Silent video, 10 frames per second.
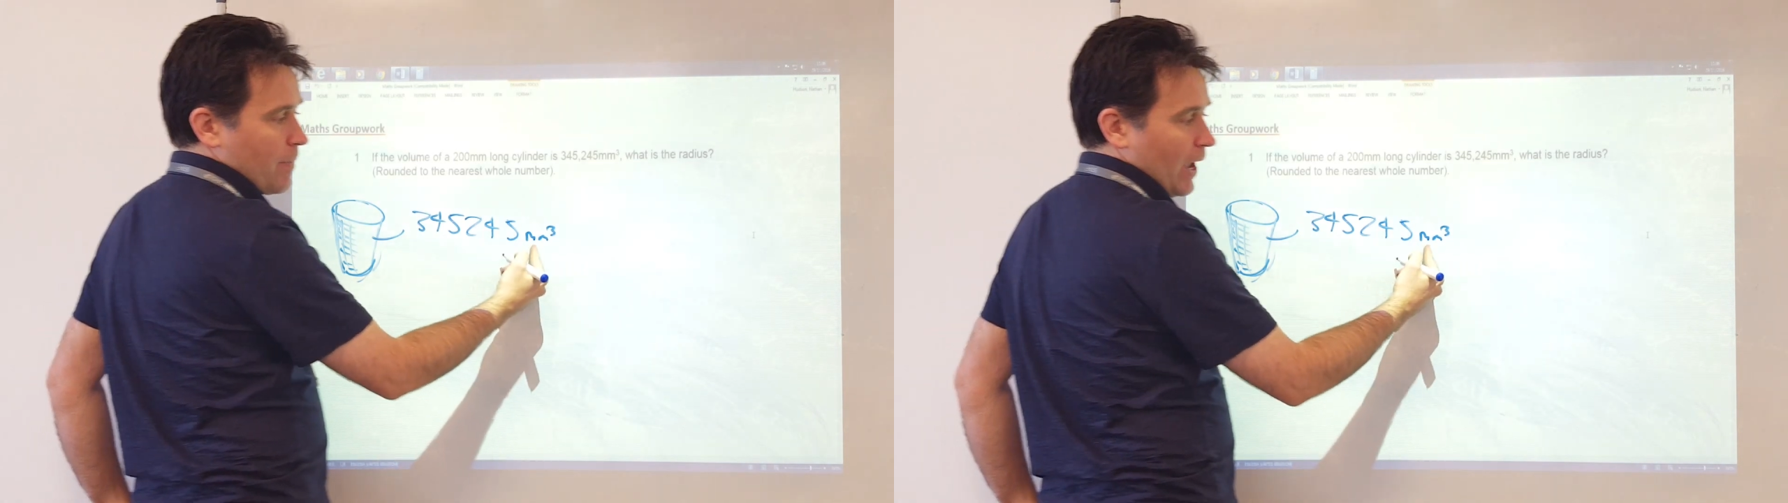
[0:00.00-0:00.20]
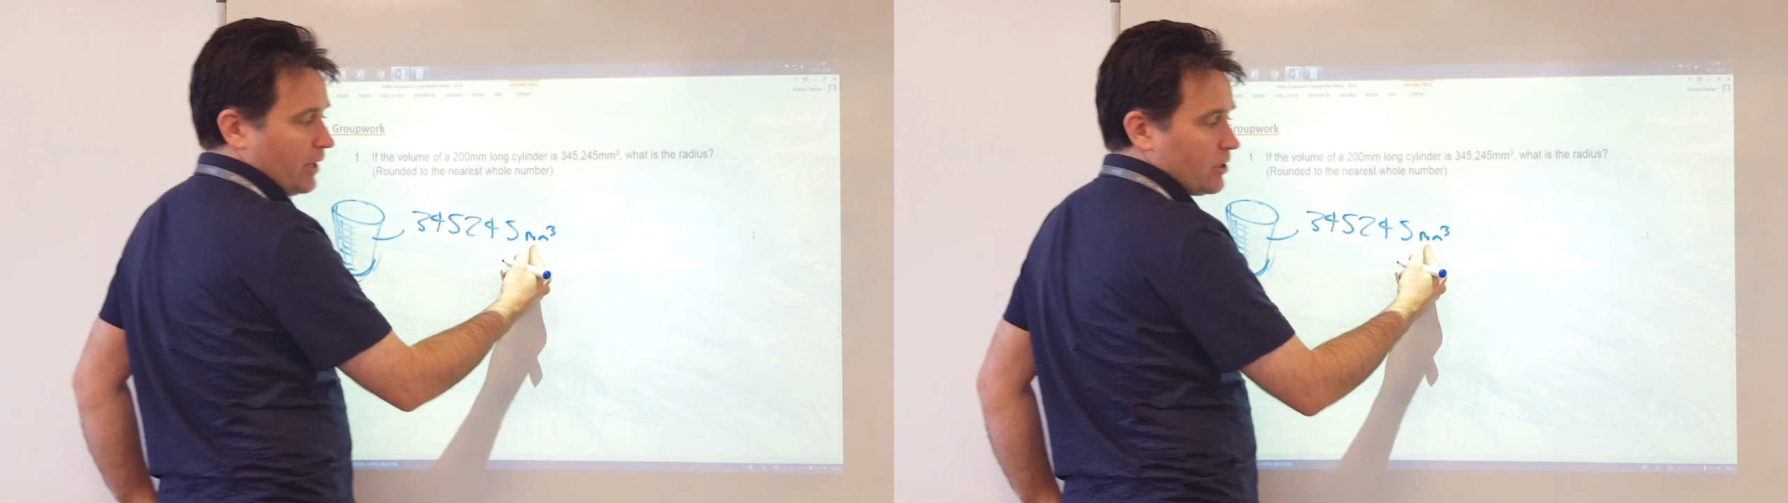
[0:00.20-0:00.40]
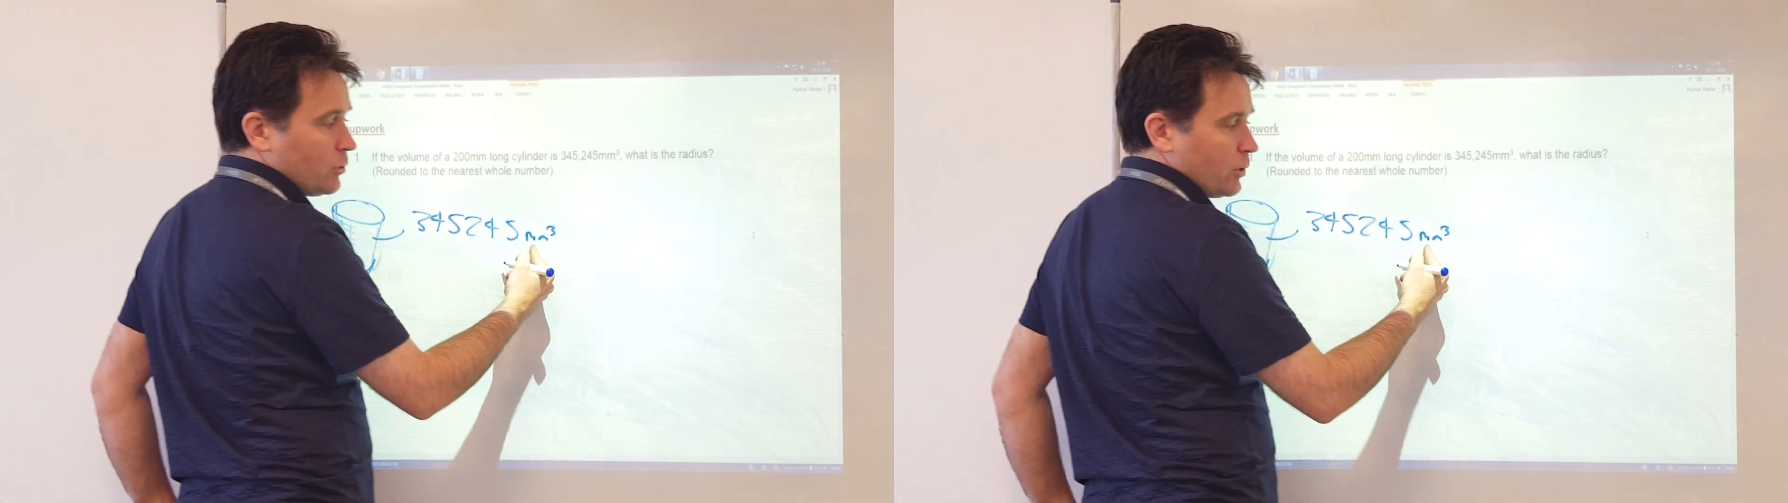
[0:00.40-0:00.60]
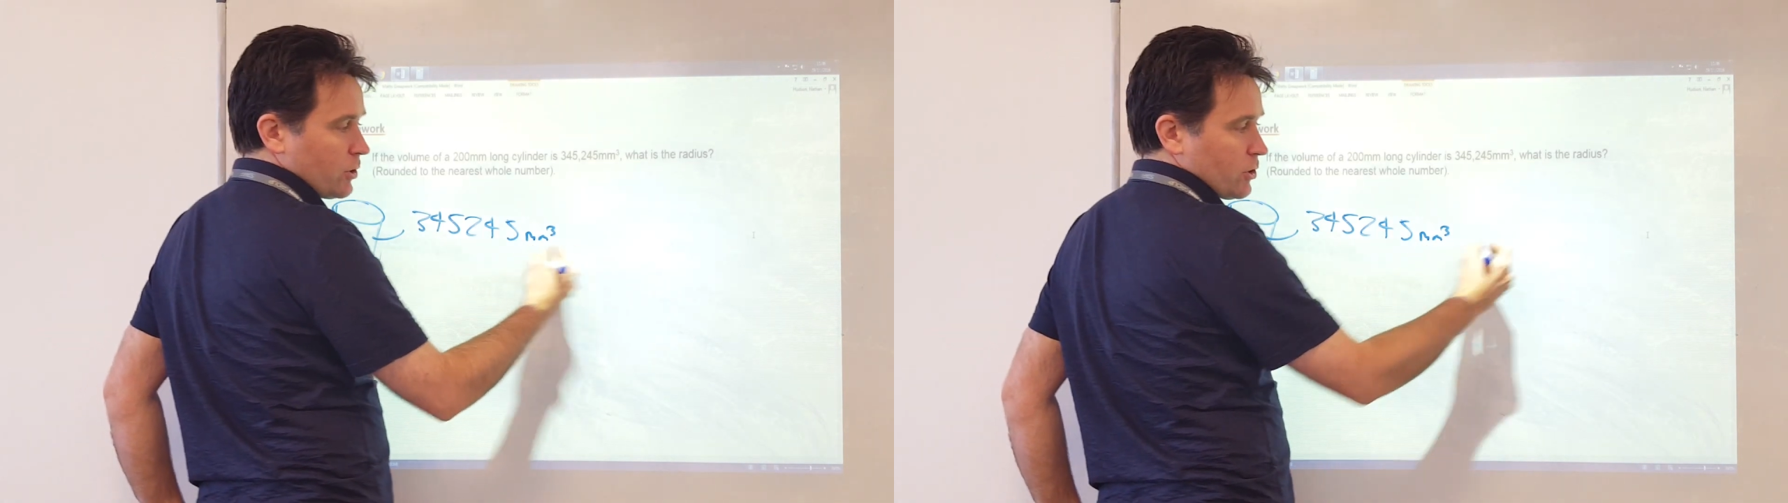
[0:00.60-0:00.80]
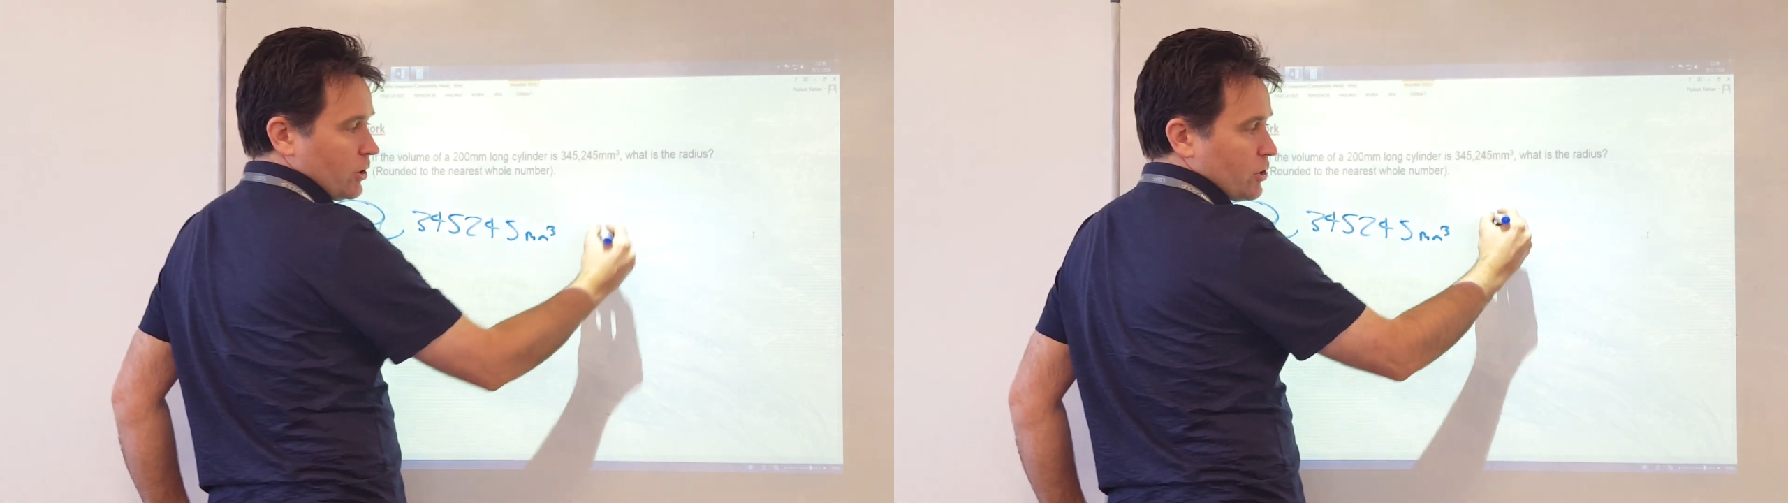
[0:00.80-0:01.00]
Any
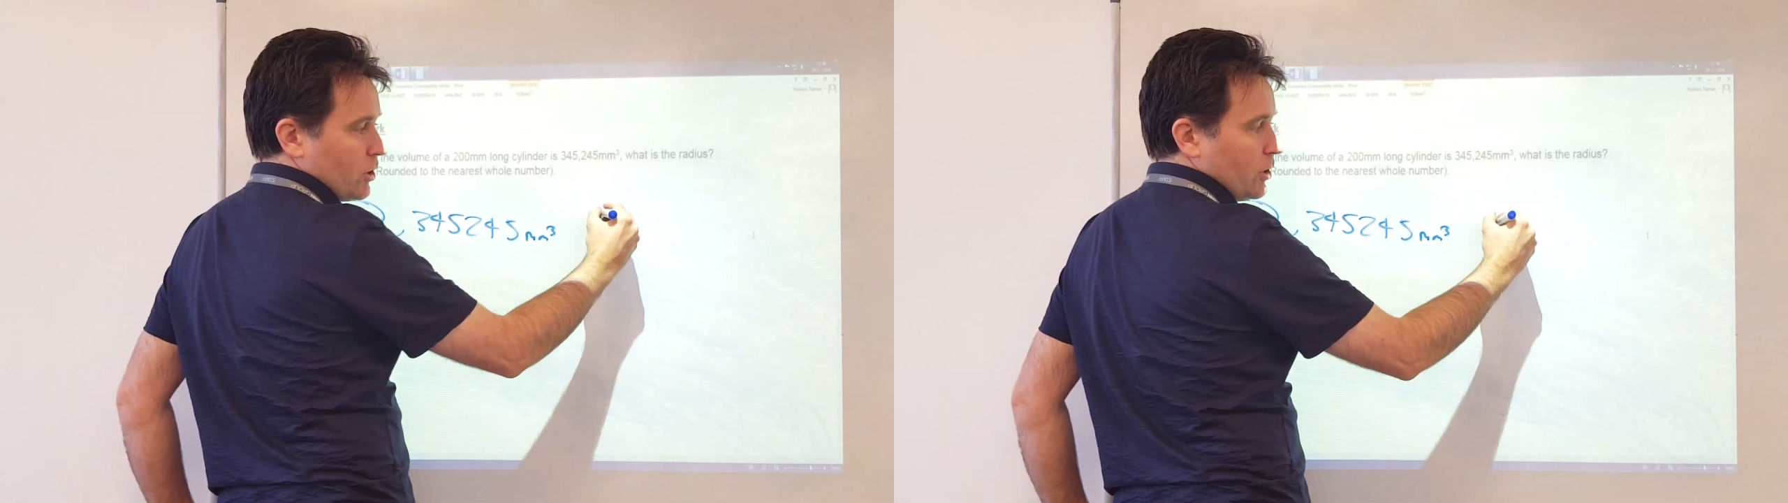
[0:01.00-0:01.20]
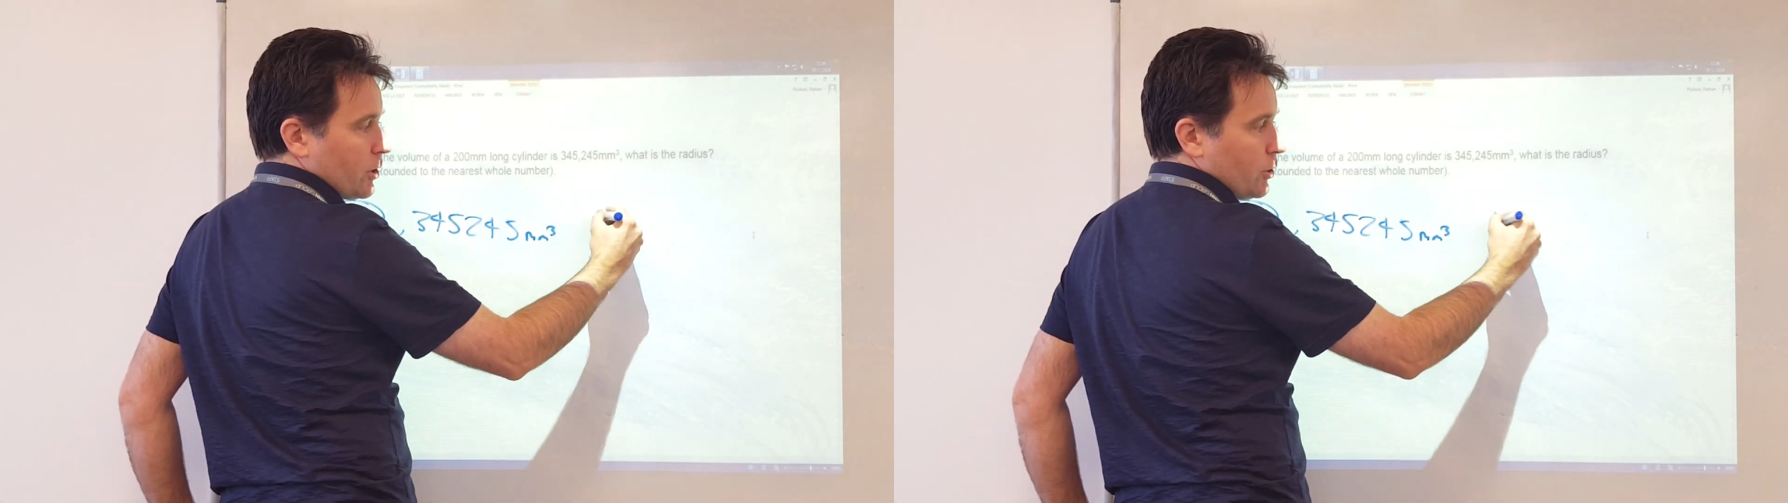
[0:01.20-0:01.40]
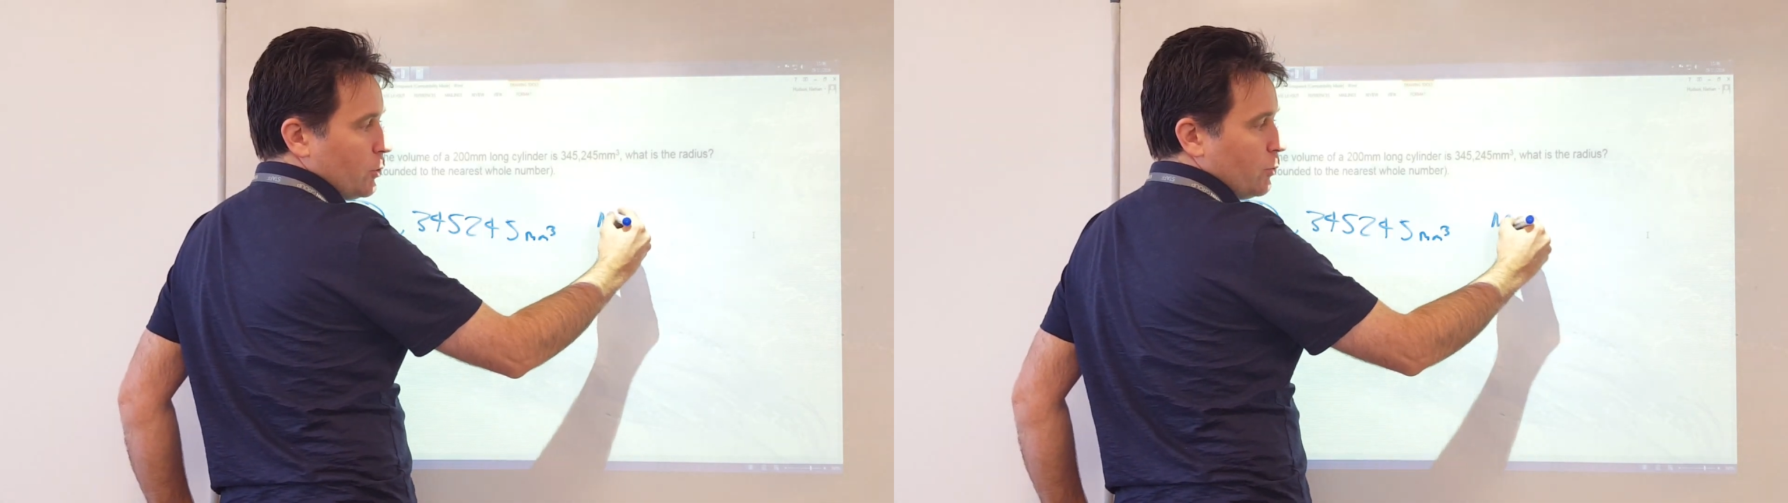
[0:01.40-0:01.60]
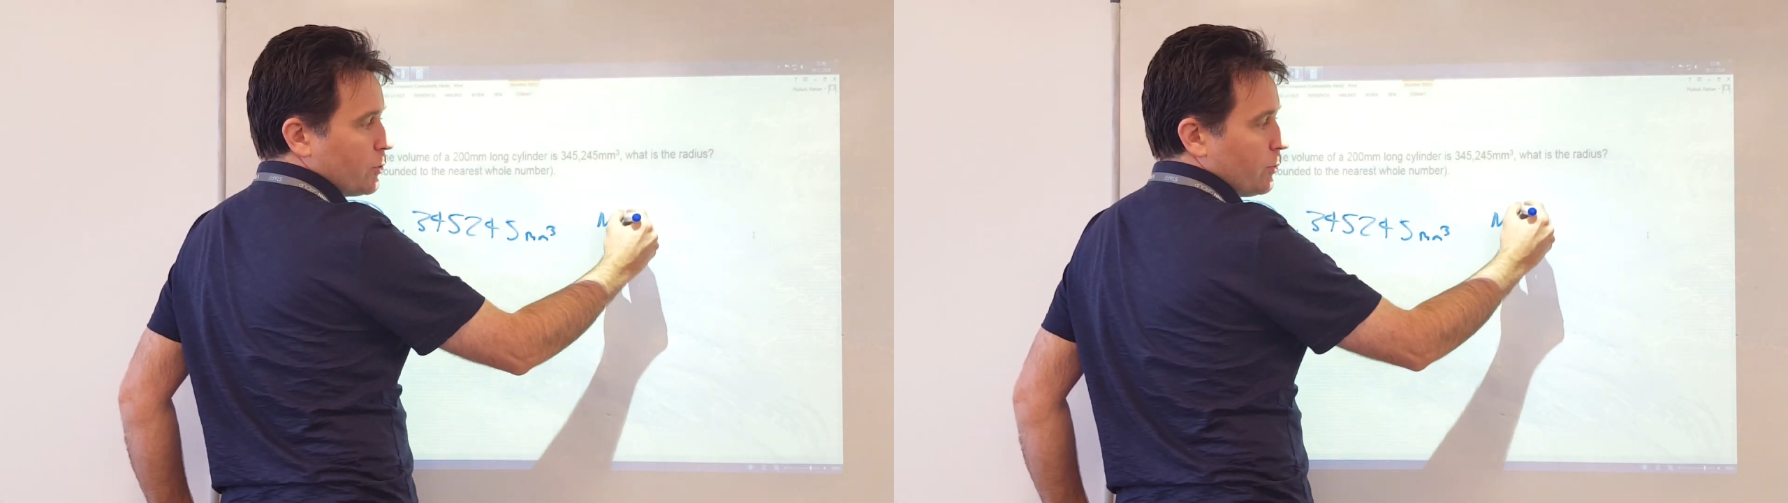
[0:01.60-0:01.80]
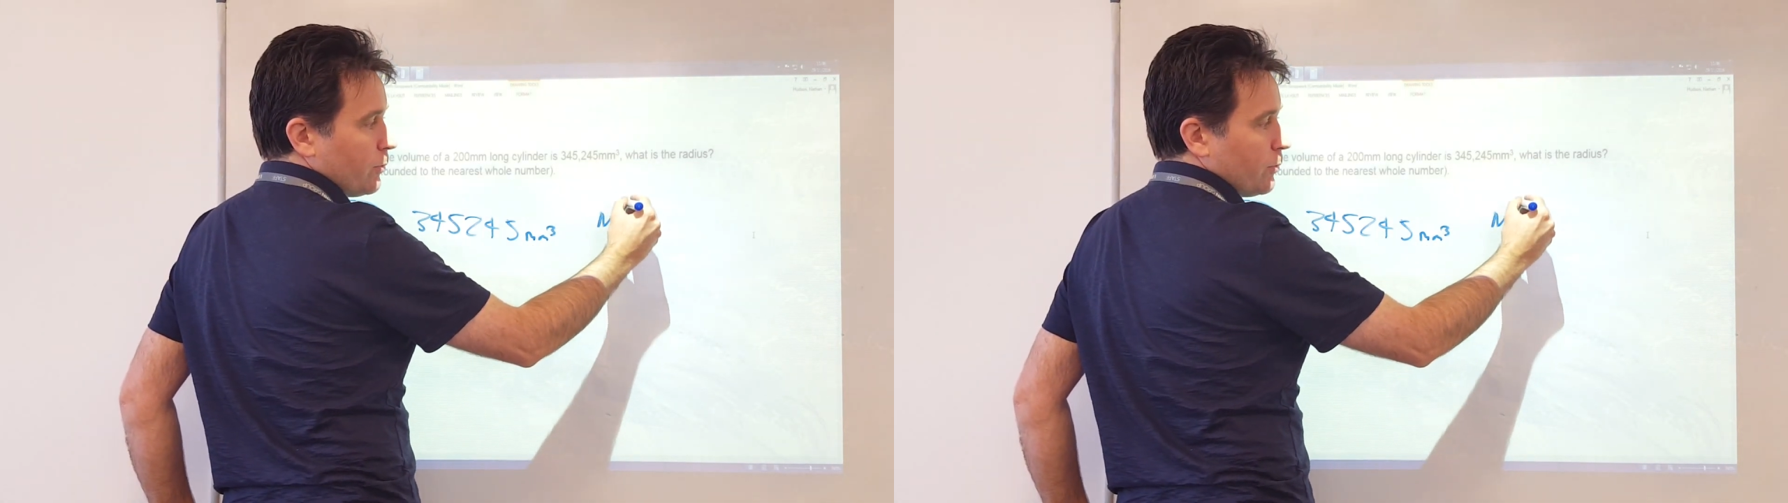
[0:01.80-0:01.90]
units that you see cubed,